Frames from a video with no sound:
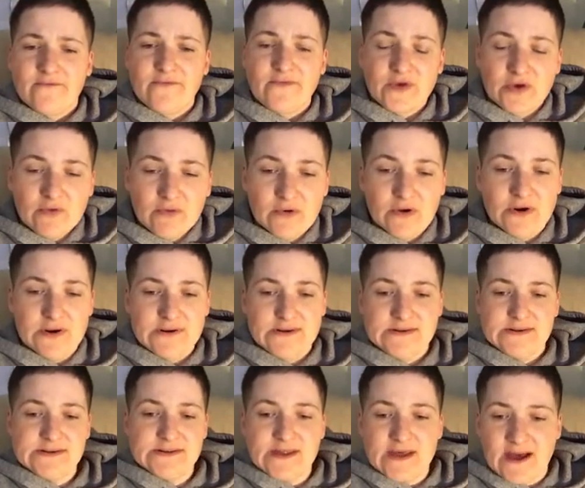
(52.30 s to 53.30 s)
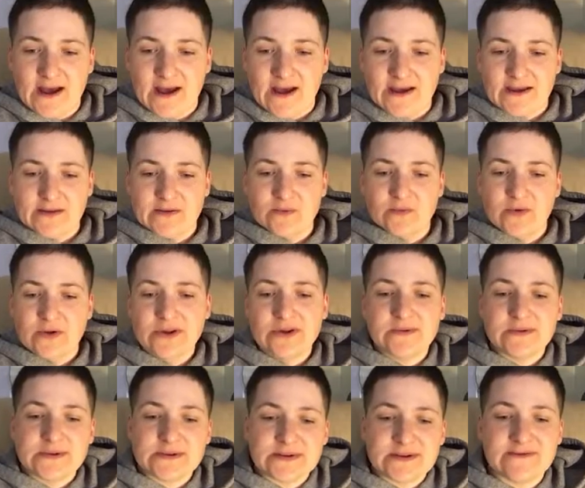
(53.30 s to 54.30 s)
viewers that when
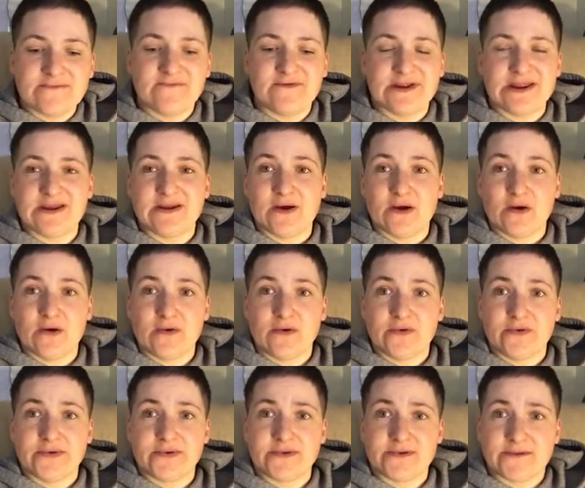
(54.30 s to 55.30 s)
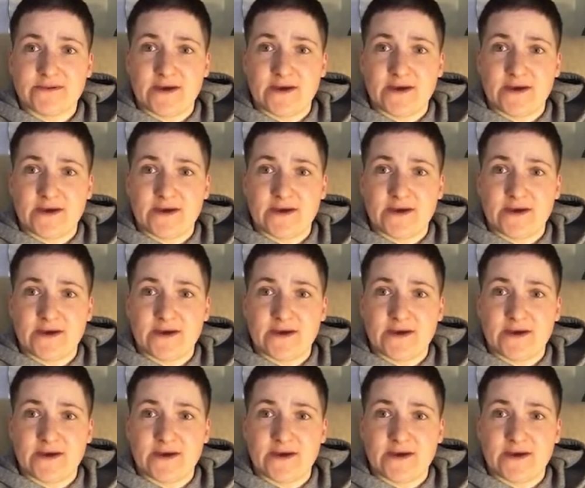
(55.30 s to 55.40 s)
you see videos